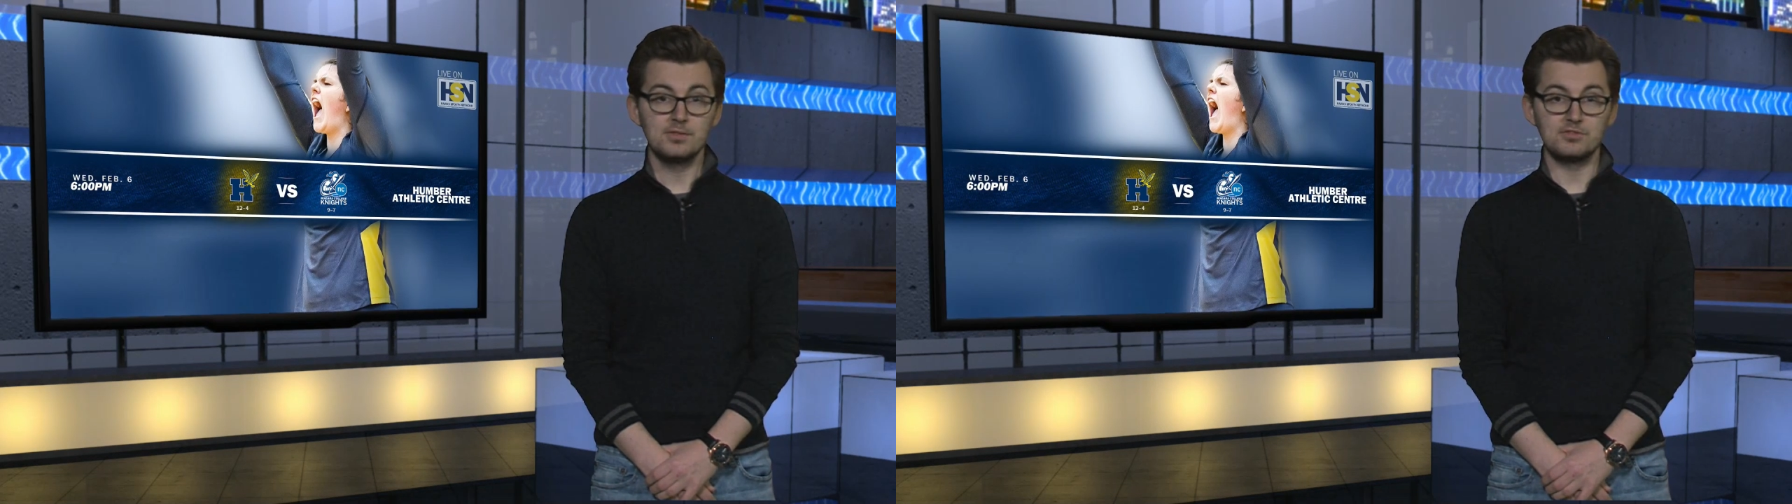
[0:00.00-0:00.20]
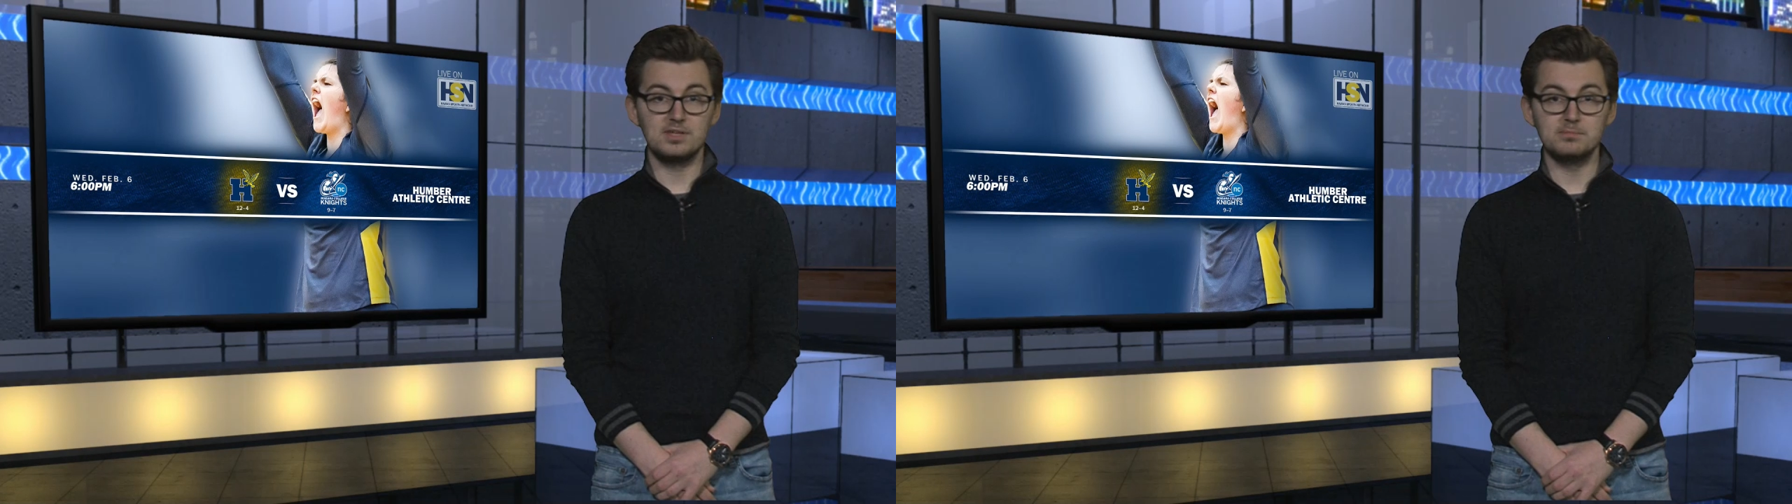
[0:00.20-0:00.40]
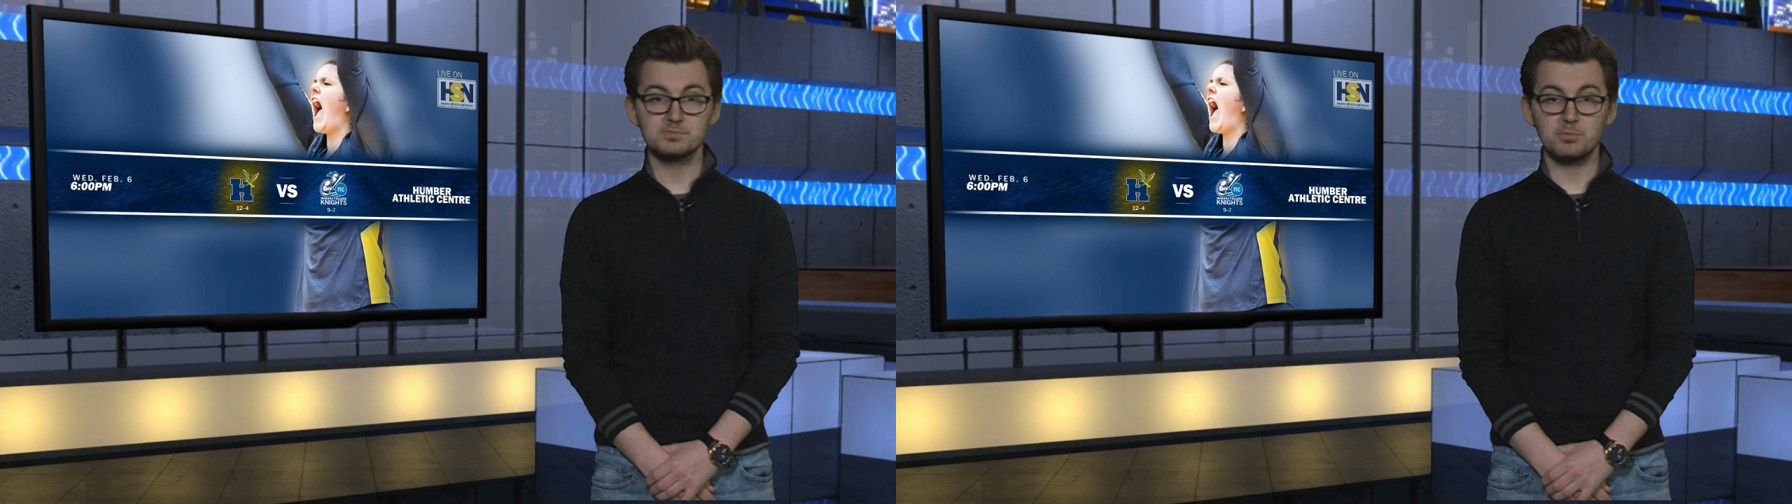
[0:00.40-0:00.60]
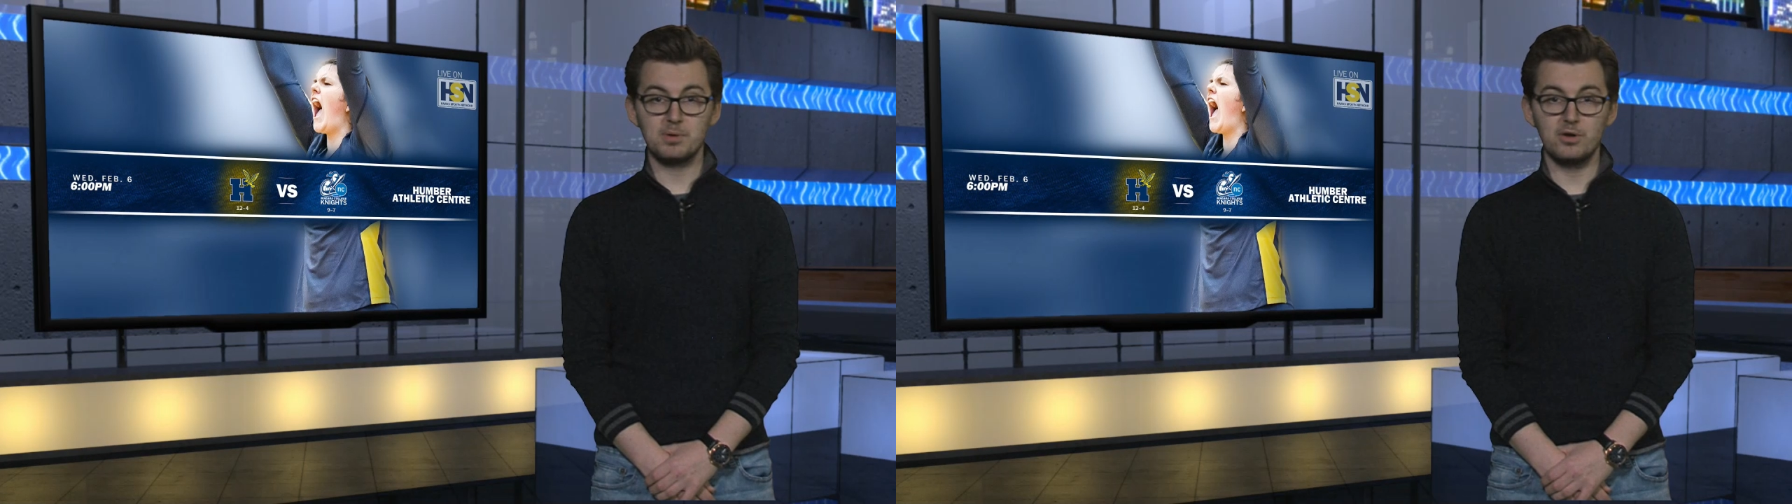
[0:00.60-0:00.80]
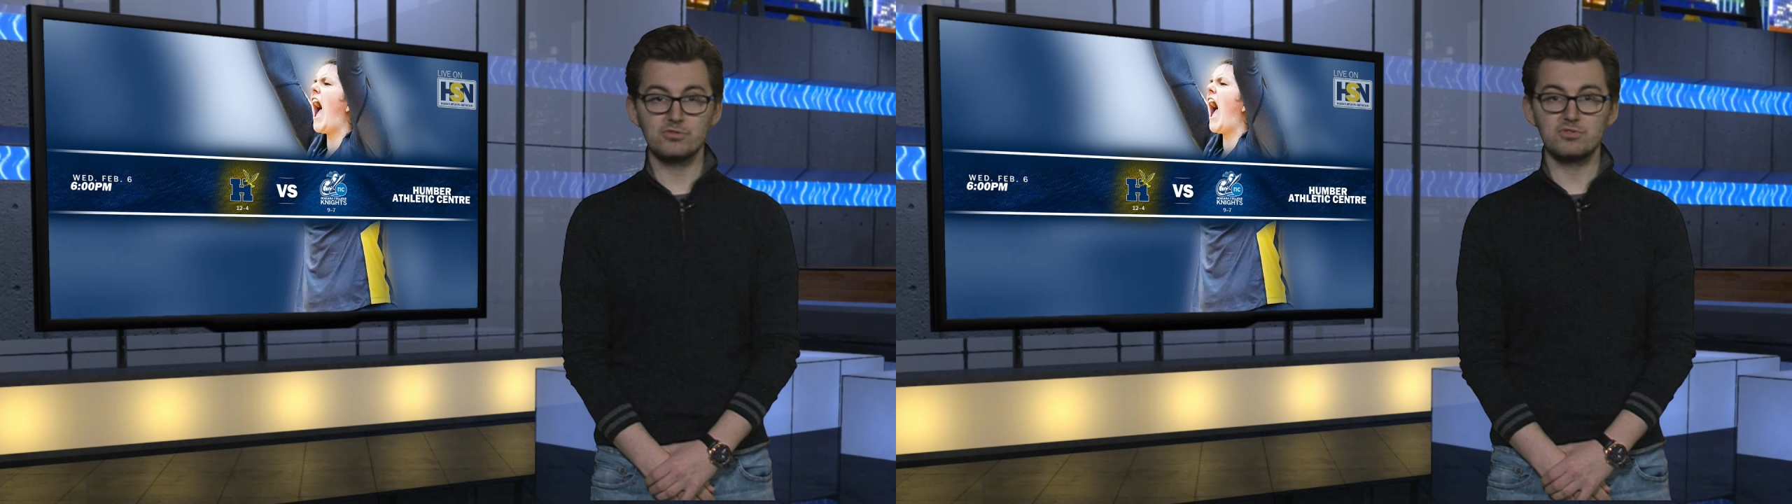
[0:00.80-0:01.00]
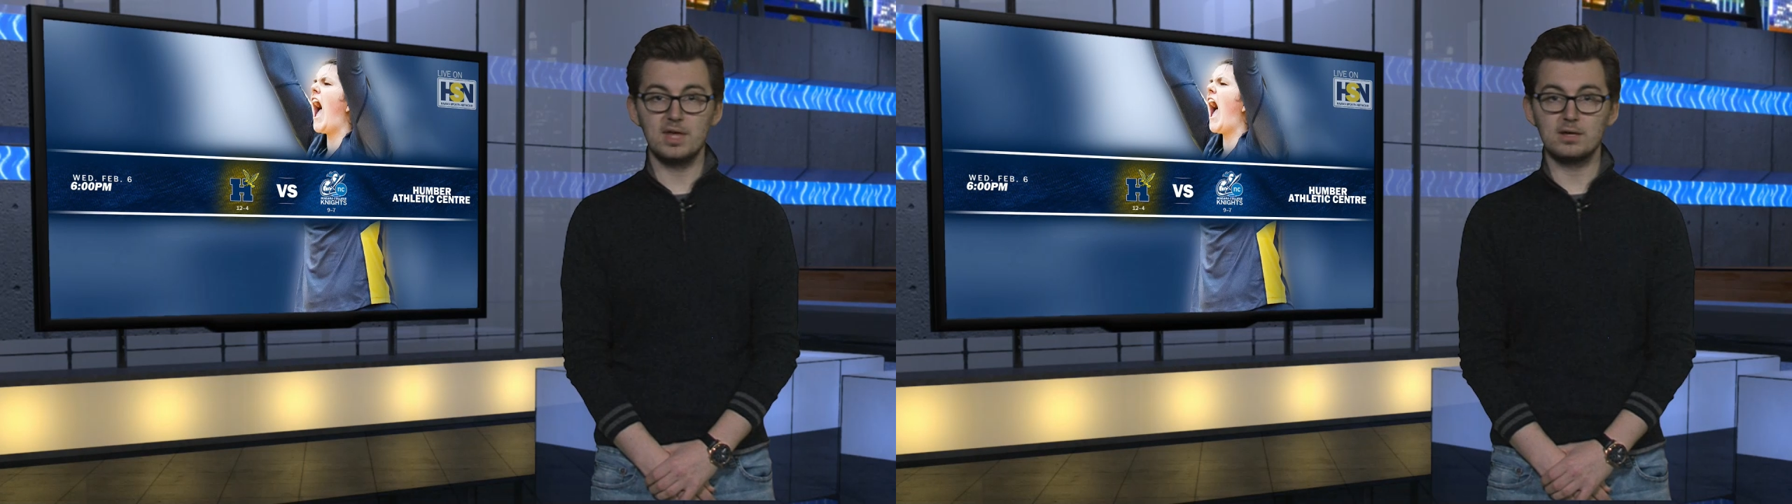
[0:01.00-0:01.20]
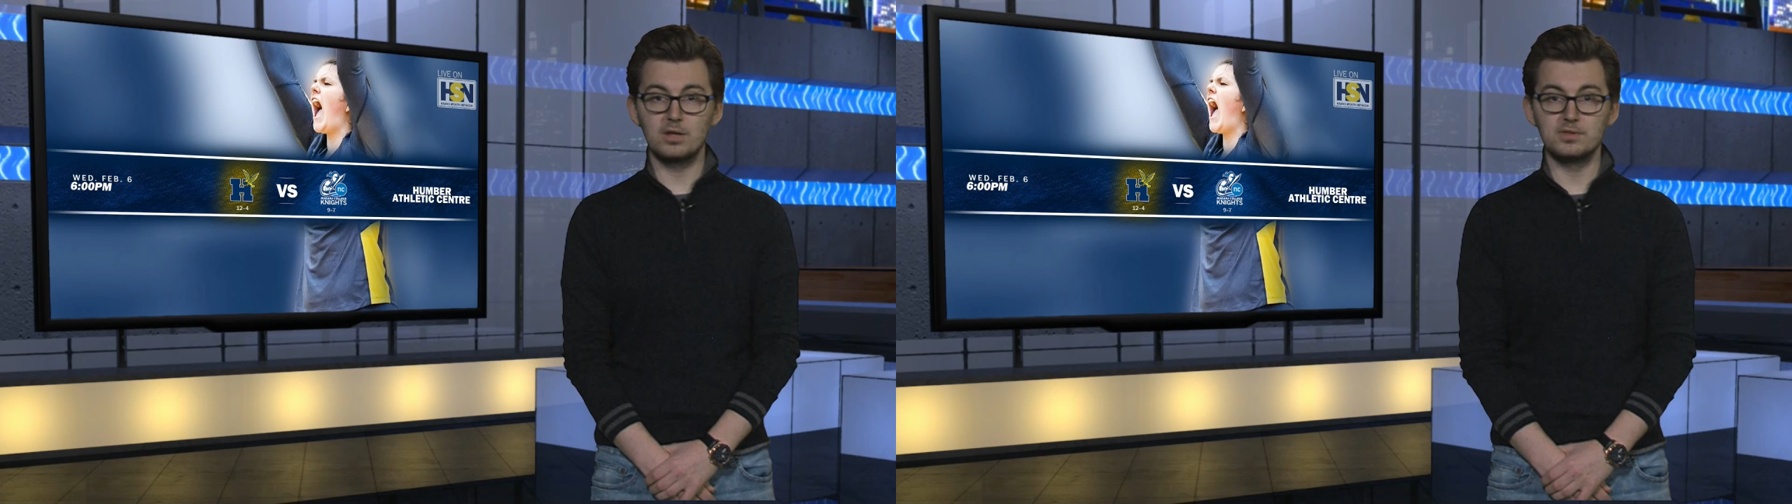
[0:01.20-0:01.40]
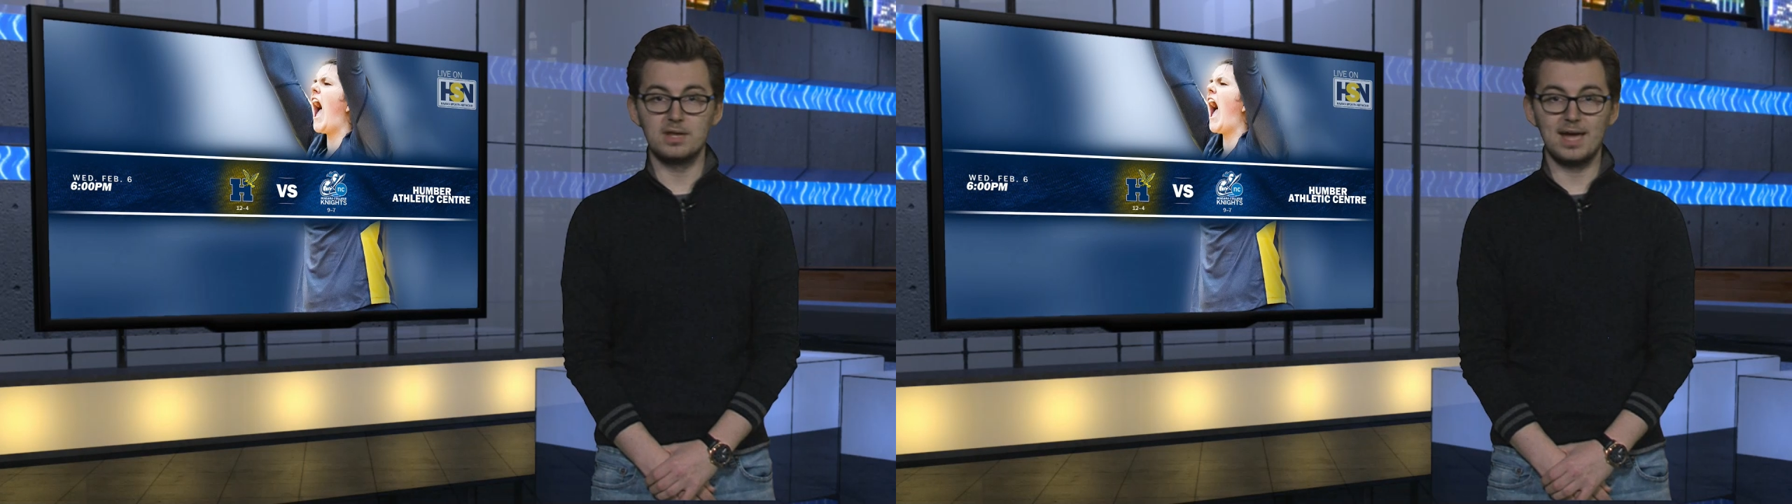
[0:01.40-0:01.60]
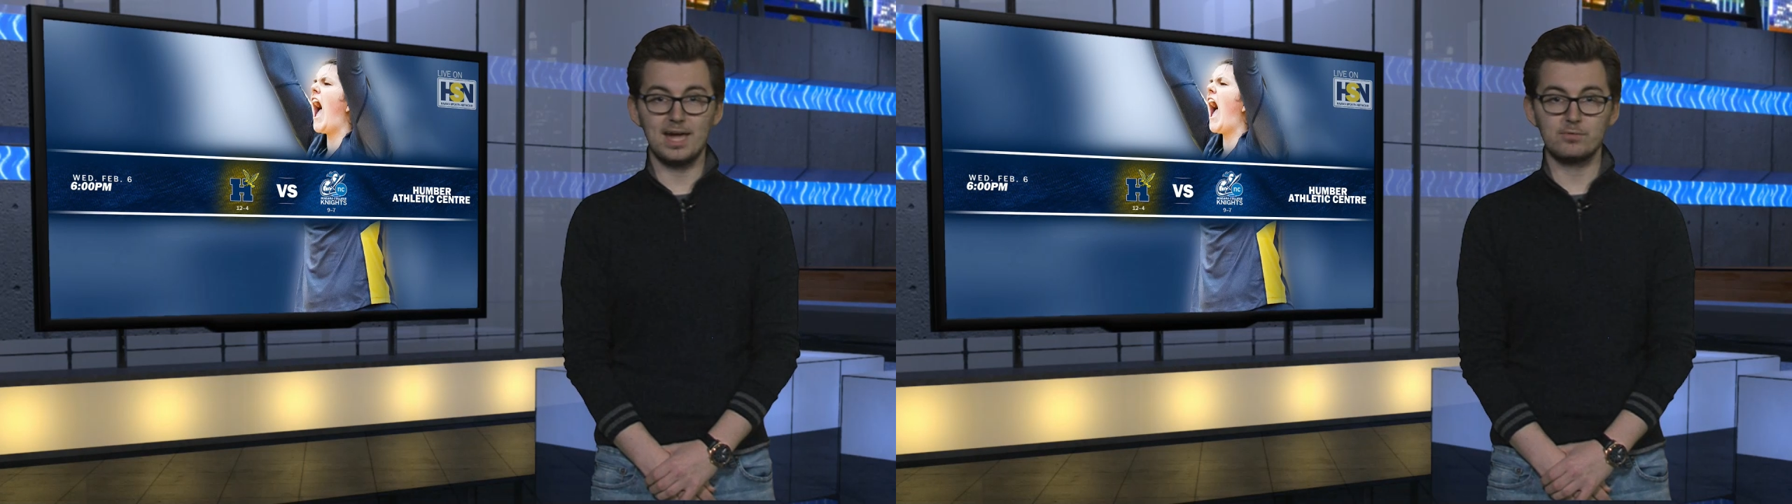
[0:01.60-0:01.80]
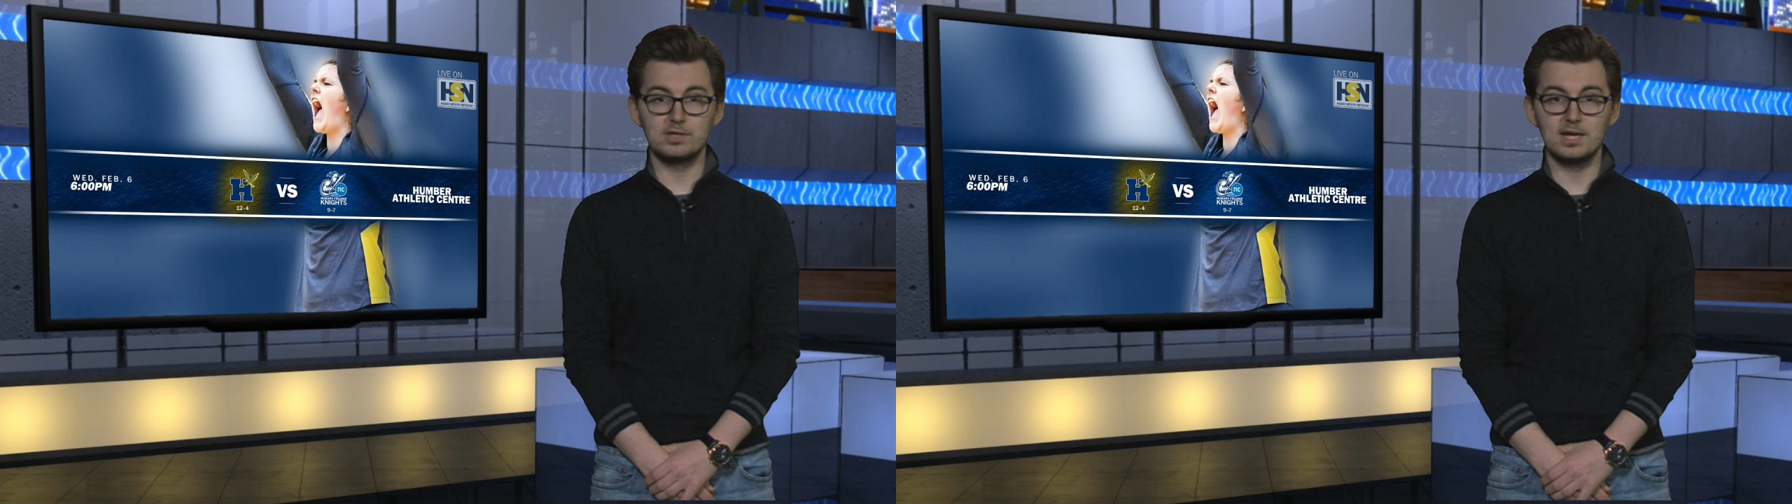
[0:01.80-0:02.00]
The team is preparing to take on the
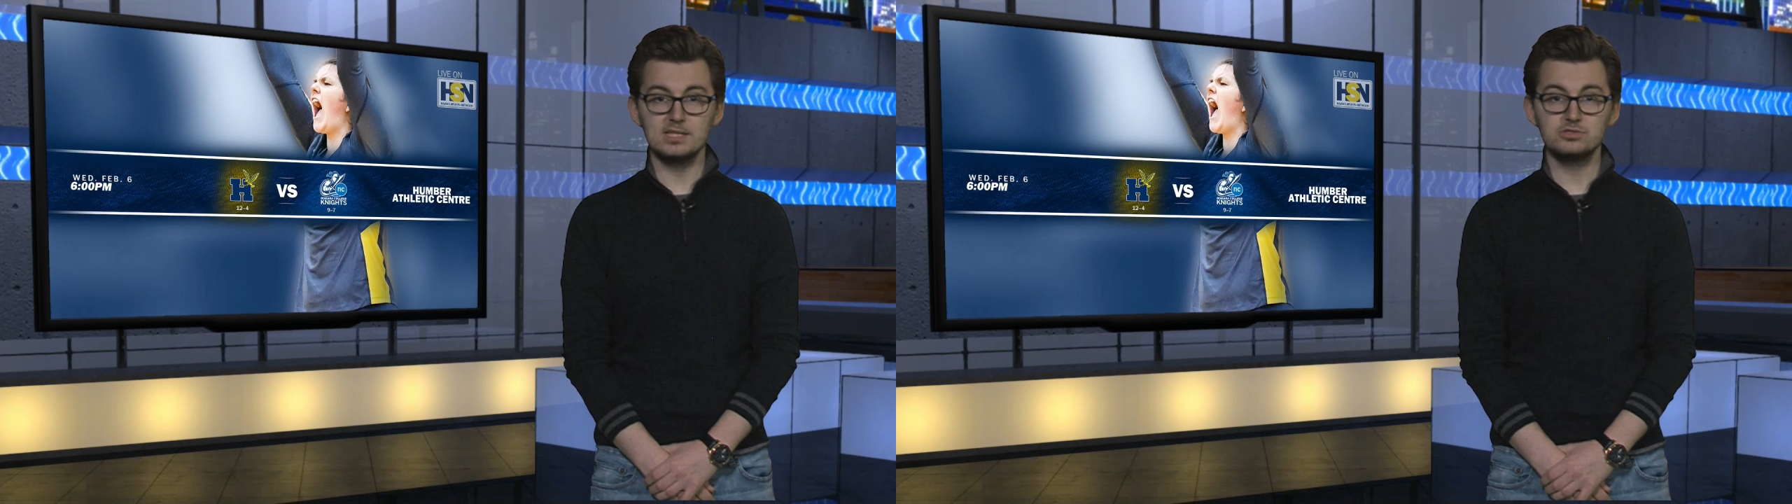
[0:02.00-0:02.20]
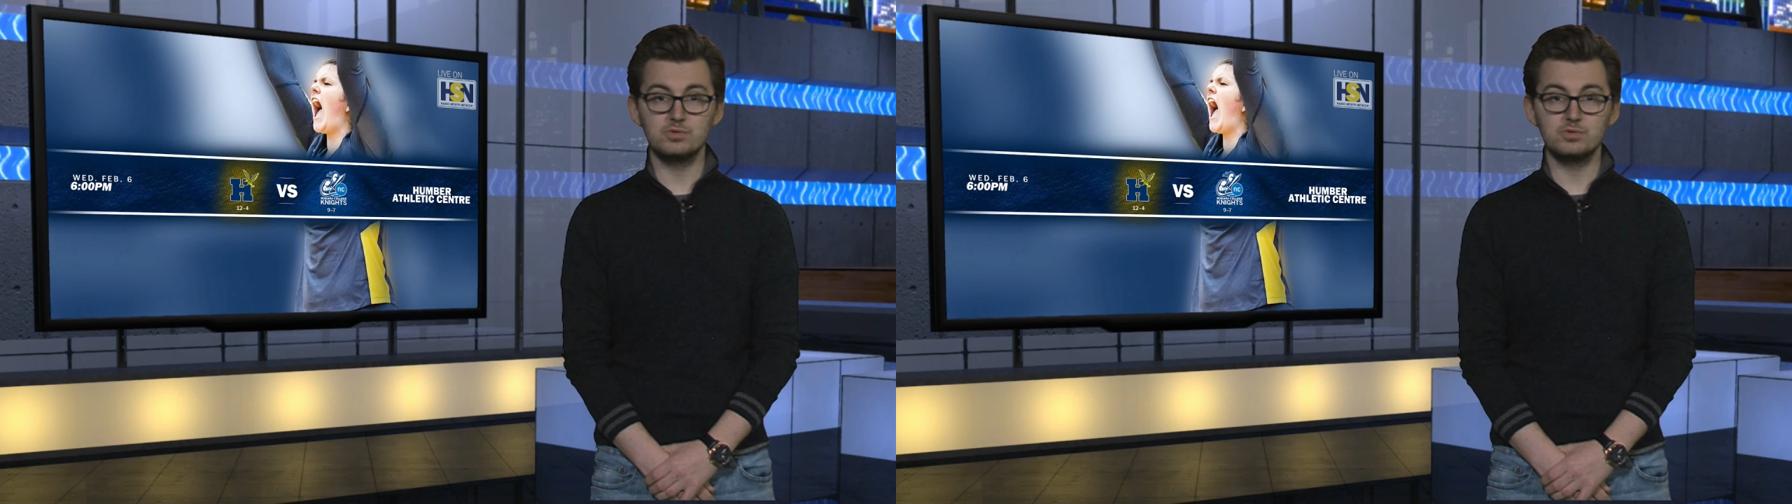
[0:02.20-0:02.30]
Niagara Knights,